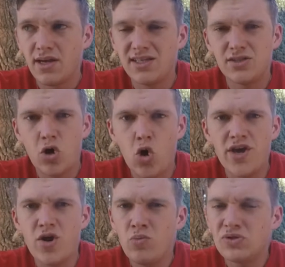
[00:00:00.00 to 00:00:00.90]

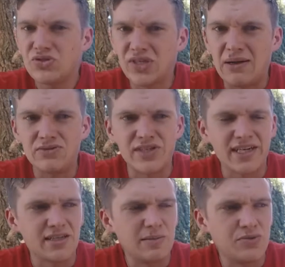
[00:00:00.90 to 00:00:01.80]
it almost sounds
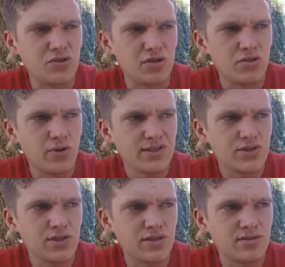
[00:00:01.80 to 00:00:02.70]
like an absurd
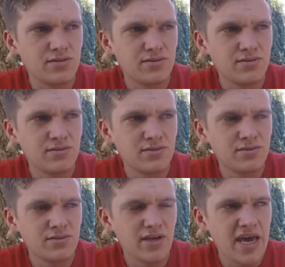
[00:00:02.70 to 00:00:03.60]
question.
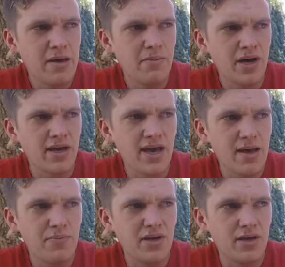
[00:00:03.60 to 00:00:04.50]
Am I
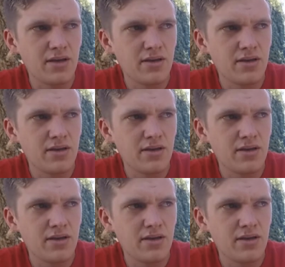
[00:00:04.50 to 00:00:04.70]
happy?